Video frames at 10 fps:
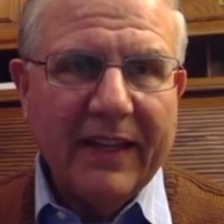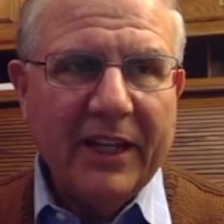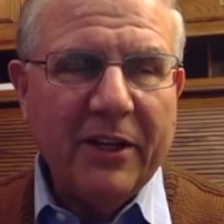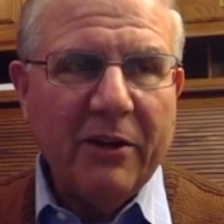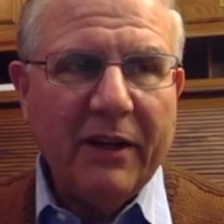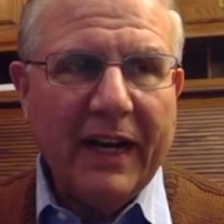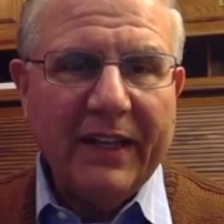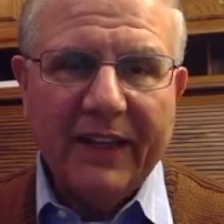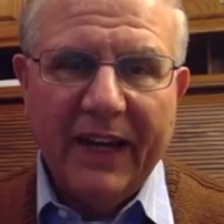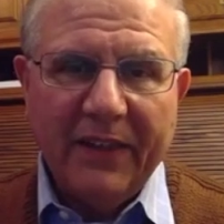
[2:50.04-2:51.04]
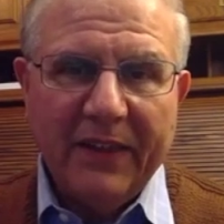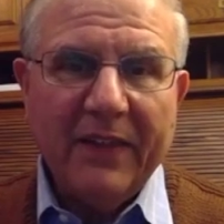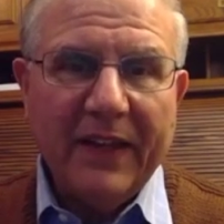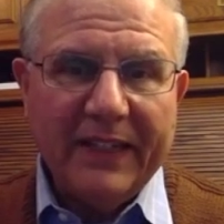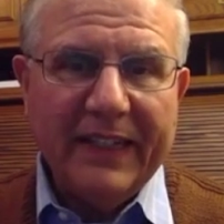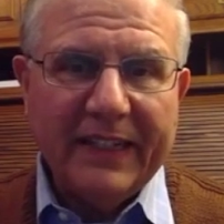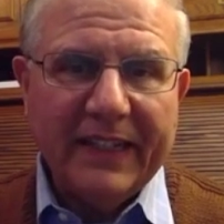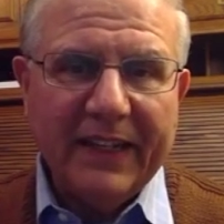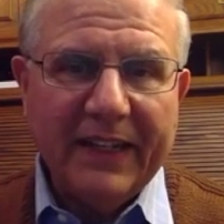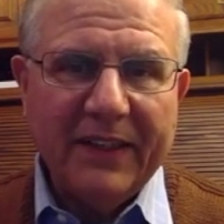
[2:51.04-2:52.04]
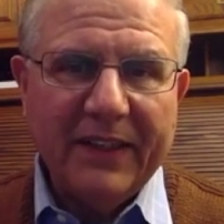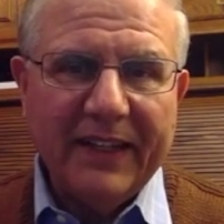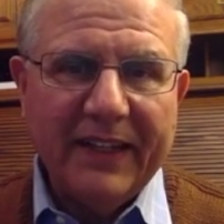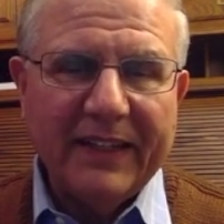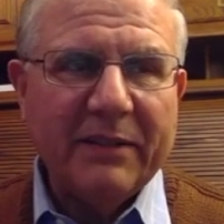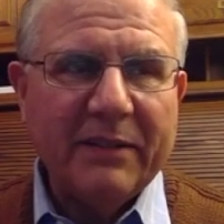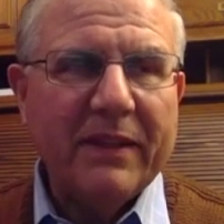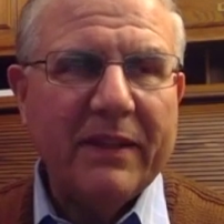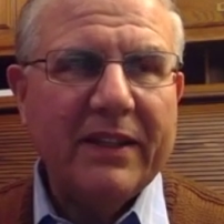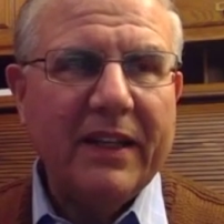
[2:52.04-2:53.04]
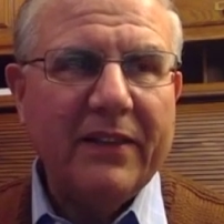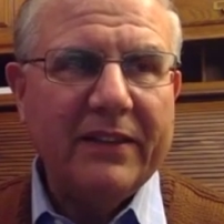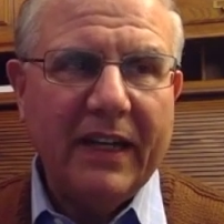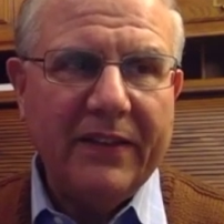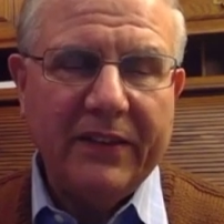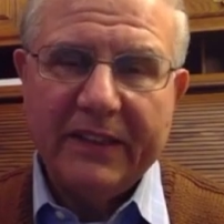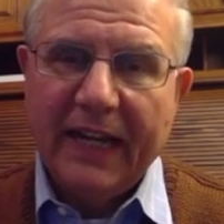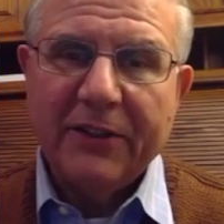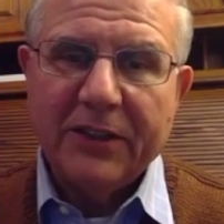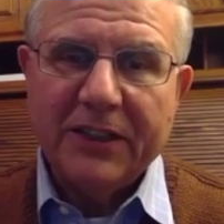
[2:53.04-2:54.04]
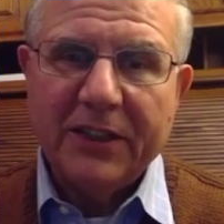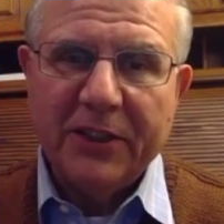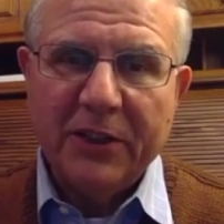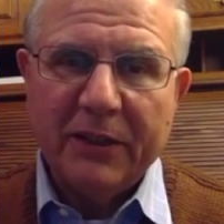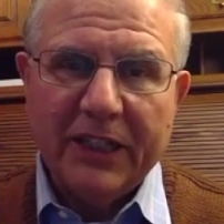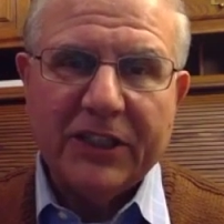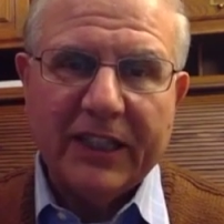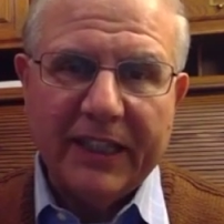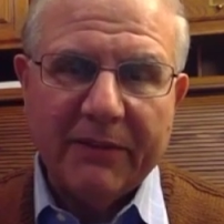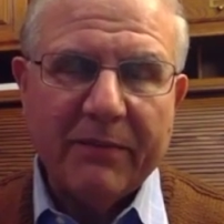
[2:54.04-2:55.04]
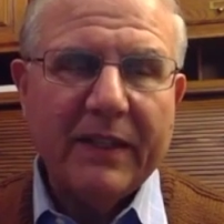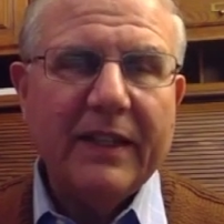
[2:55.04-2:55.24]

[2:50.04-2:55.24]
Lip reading: I think they did. I think the doctors did too initially.